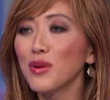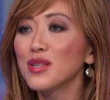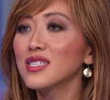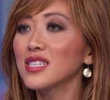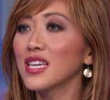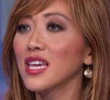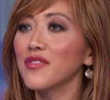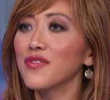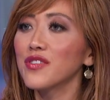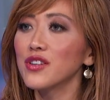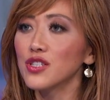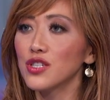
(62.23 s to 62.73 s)
was
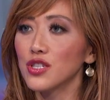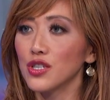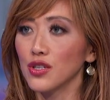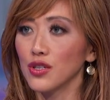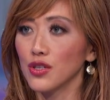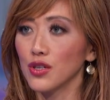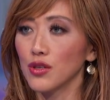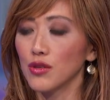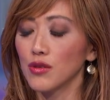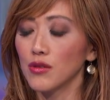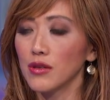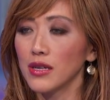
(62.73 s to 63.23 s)
given to
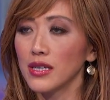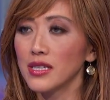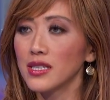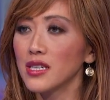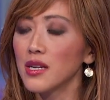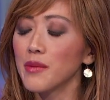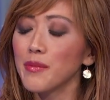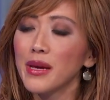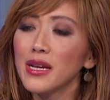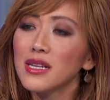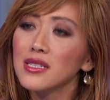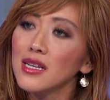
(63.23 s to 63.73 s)
you? And did
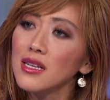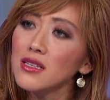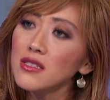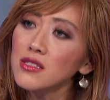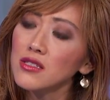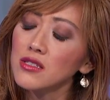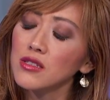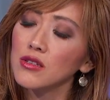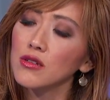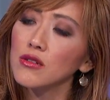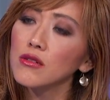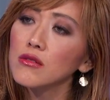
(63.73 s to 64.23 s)
it make
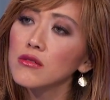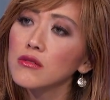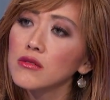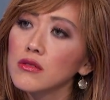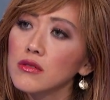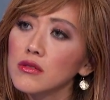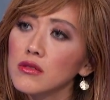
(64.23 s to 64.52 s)
sense to you?